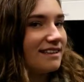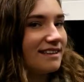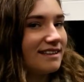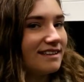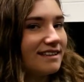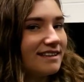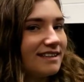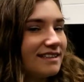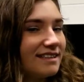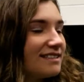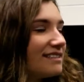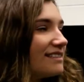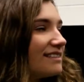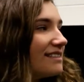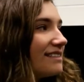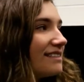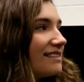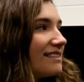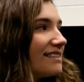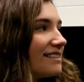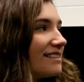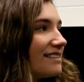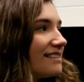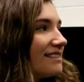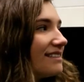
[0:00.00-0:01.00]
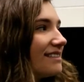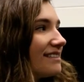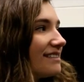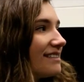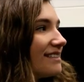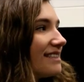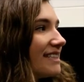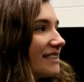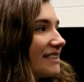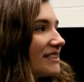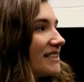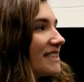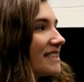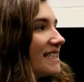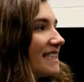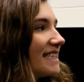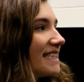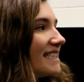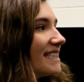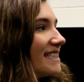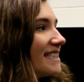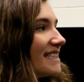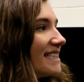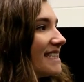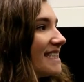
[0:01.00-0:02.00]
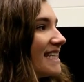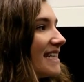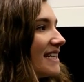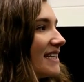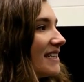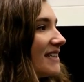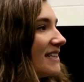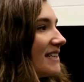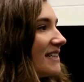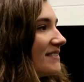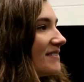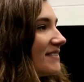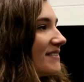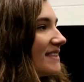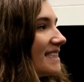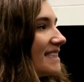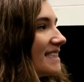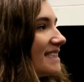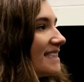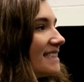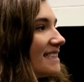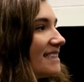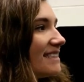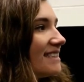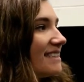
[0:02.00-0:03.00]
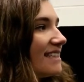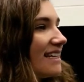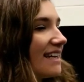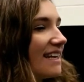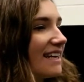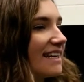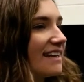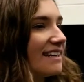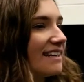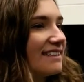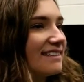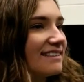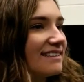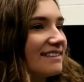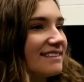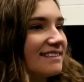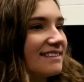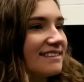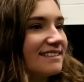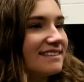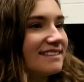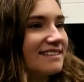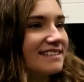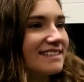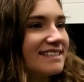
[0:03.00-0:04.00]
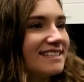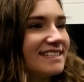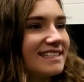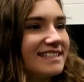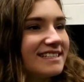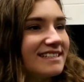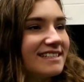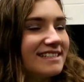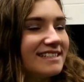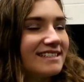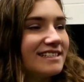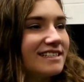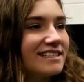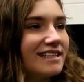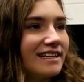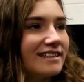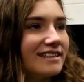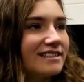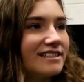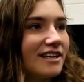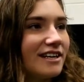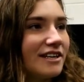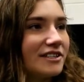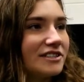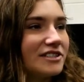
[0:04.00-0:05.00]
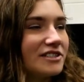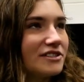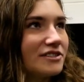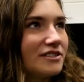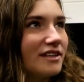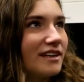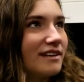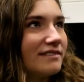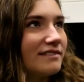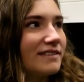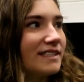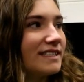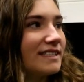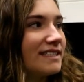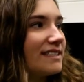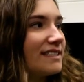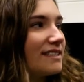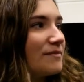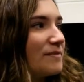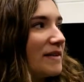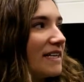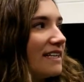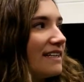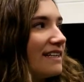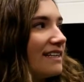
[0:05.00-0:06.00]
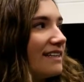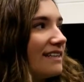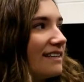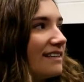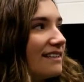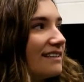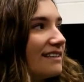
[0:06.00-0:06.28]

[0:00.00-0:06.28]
This is the Secretary of State office. It's not a doctor's office, Mandy.